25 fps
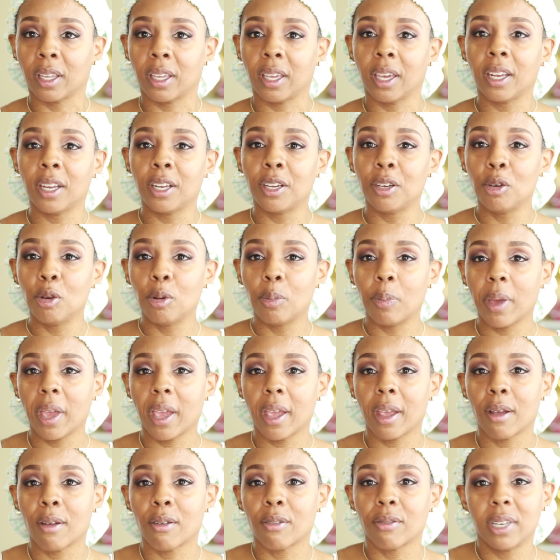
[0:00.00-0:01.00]
get a new
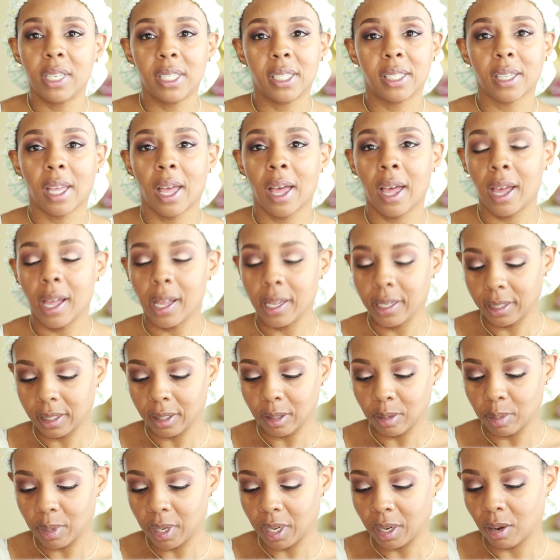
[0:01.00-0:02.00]
pair, resize
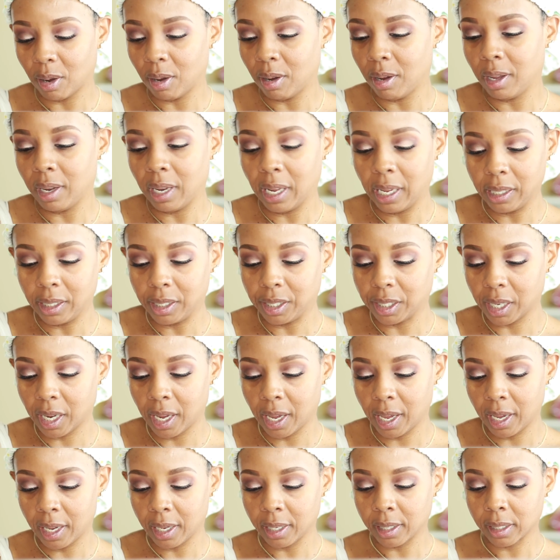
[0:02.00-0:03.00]
them and all that
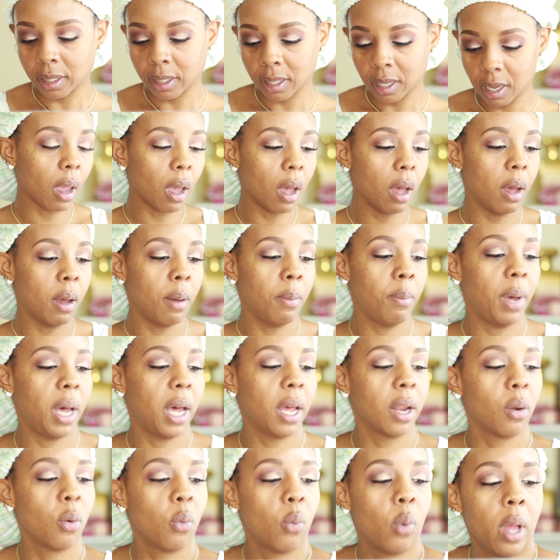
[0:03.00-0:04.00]
jazz. Uh,
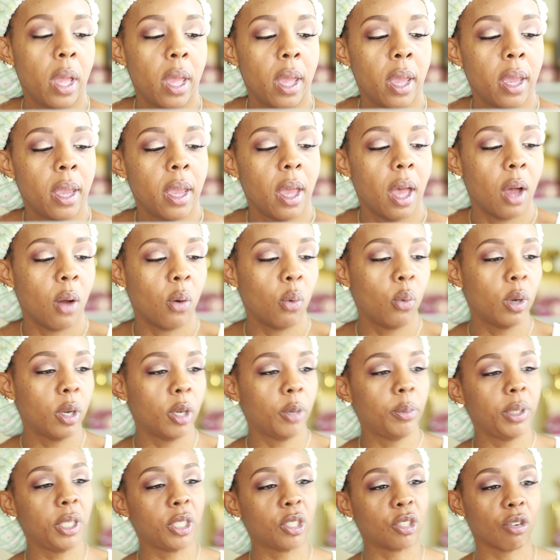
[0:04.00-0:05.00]
by the way, I
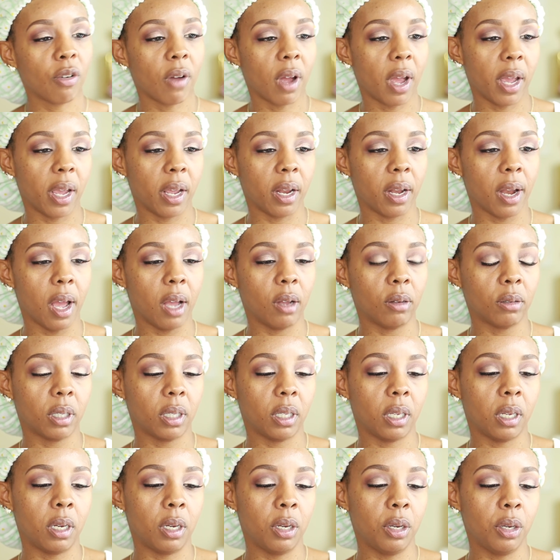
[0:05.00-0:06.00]
will be trying out
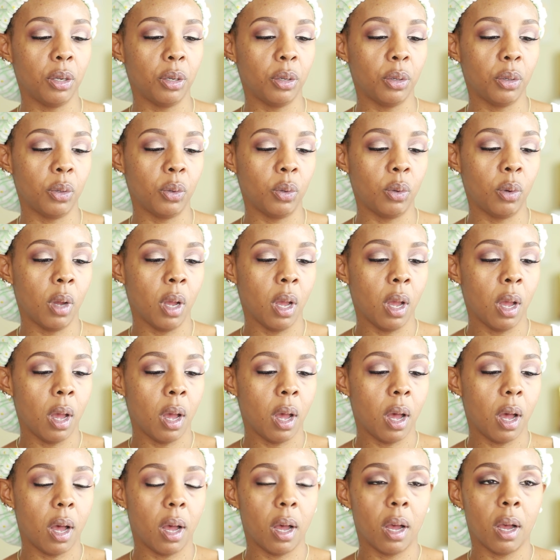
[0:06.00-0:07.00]
the new
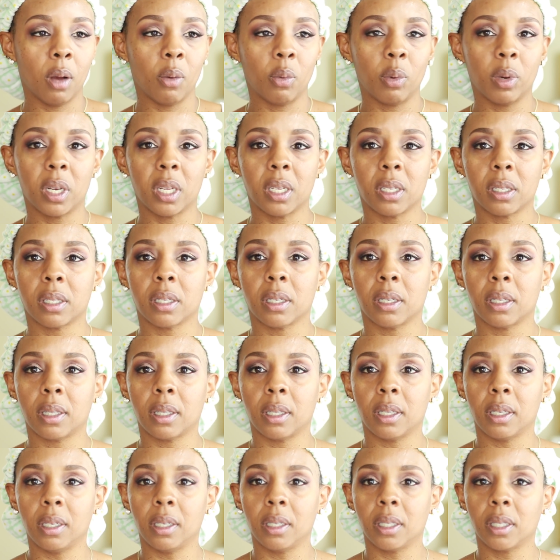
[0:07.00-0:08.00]
Uh, what is it?
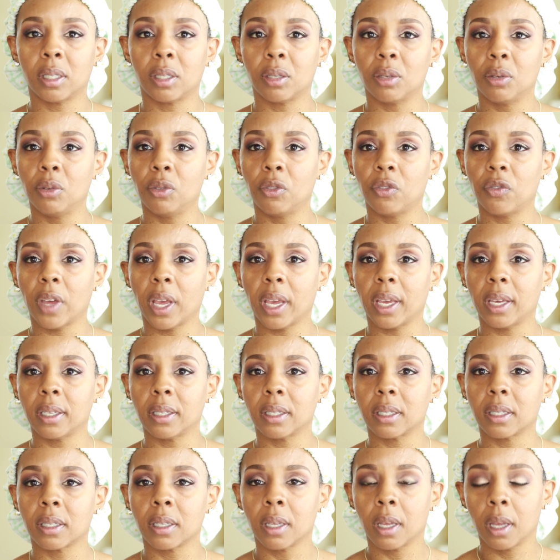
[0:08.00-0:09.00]
The Too
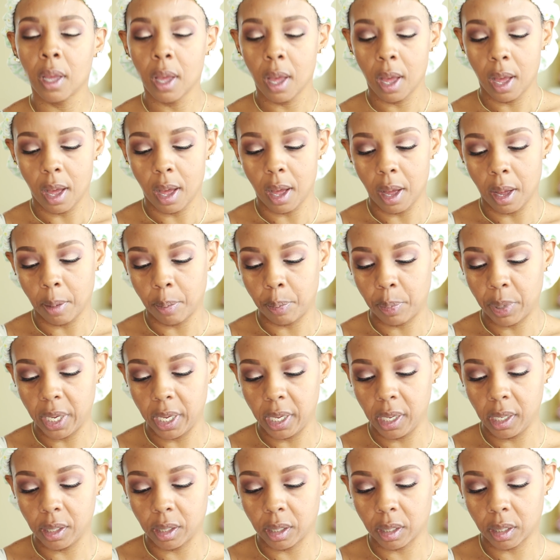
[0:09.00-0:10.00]
Faced uh,
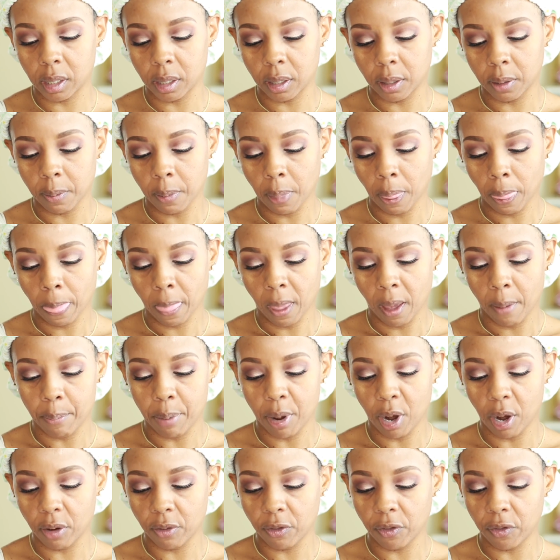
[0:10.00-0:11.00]
Peach
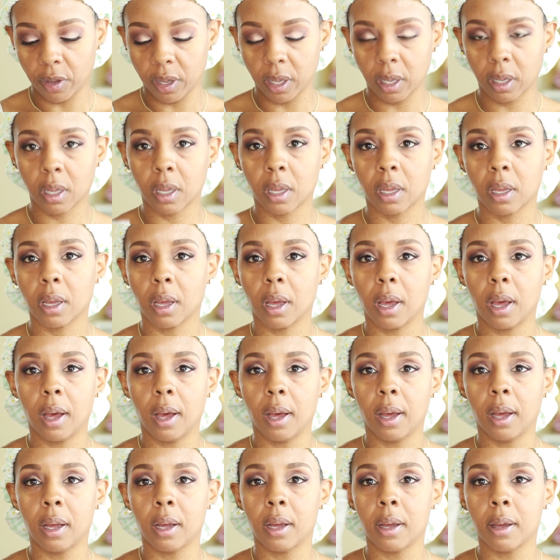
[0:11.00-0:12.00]
Perfect
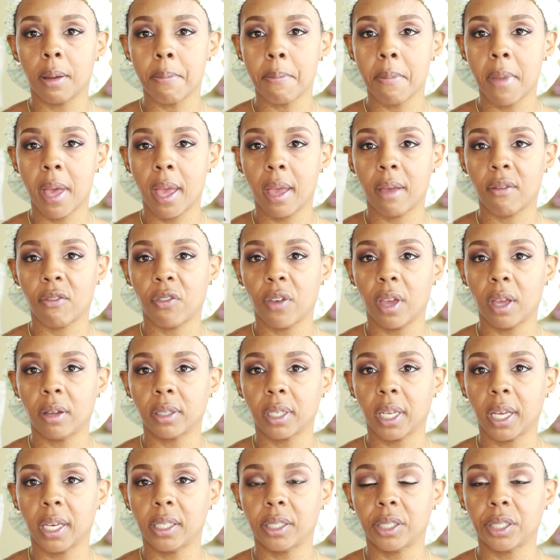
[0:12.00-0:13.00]
uh, Matte
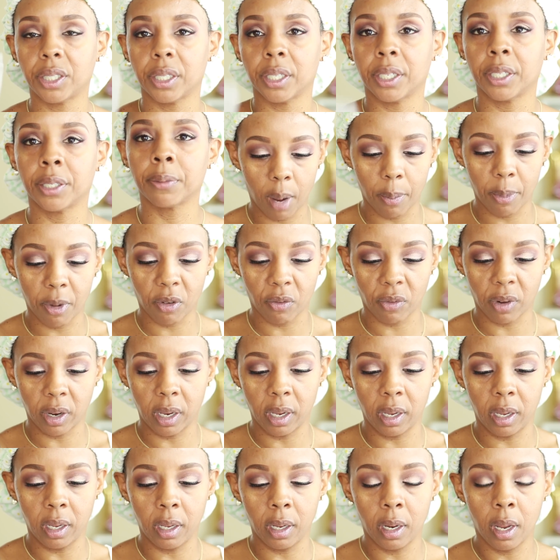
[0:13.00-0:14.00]
Foundation. I'm gonna
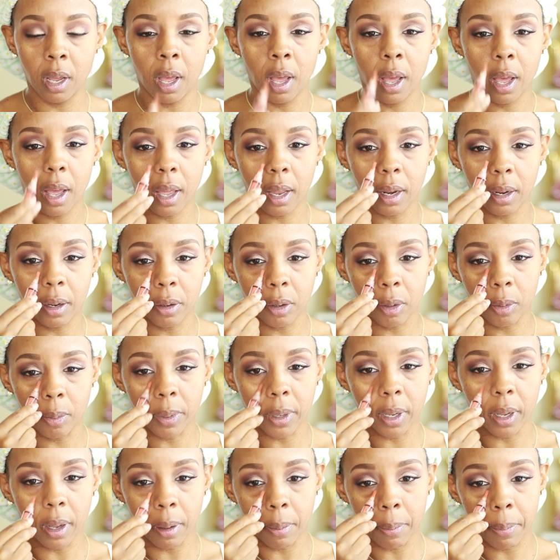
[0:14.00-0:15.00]
read a little
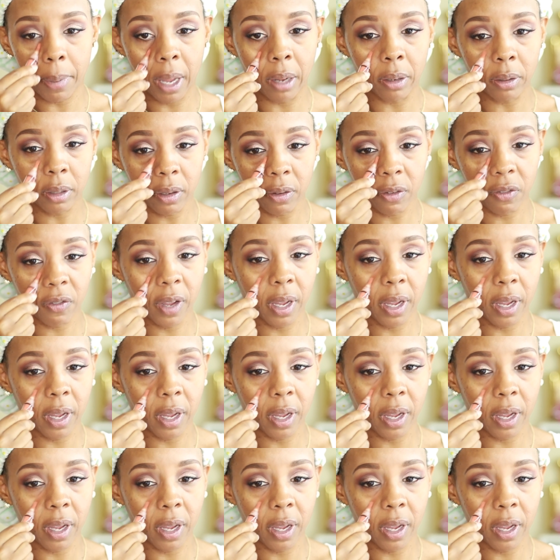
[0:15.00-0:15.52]
bit about the